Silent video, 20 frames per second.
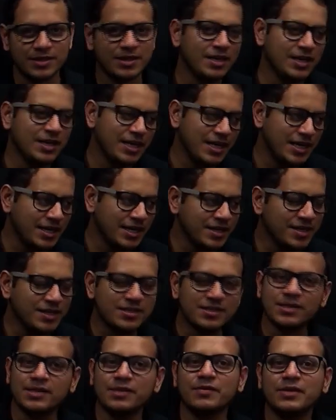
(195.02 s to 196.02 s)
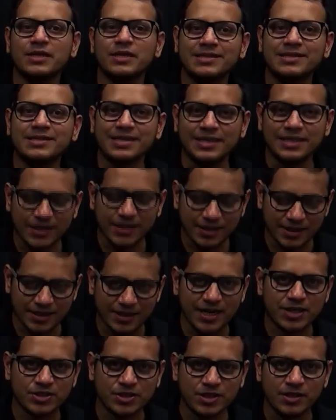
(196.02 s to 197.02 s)
Indus River is an
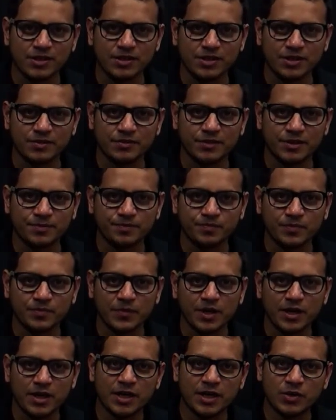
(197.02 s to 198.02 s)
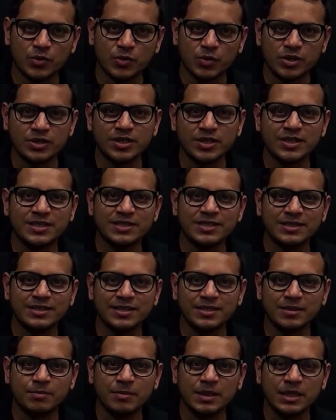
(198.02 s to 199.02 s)
international river. It originates in the
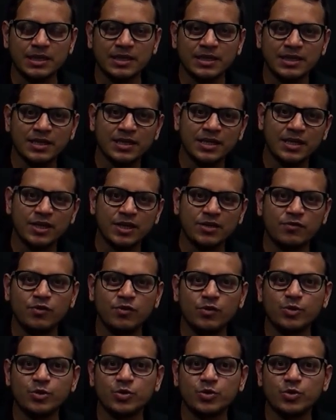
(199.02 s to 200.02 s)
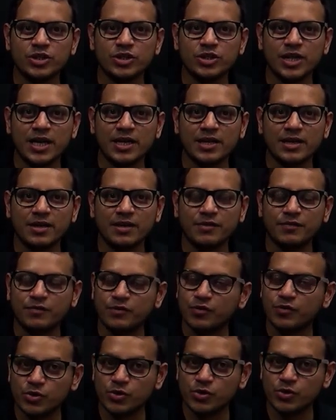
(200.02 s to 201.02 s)
Tibet, it flows through China, flows
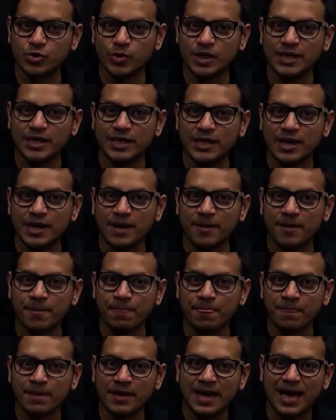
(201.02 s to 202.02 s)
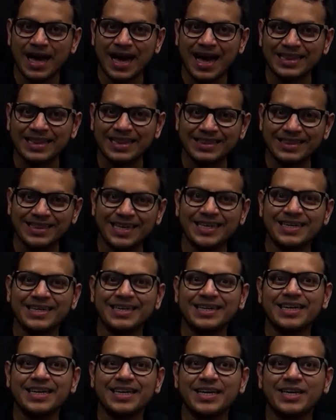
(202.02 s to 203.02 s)
through India, and then
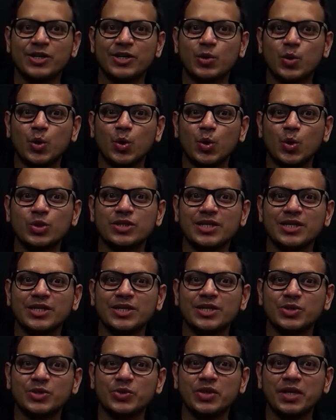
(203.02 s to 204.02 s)
it goes into the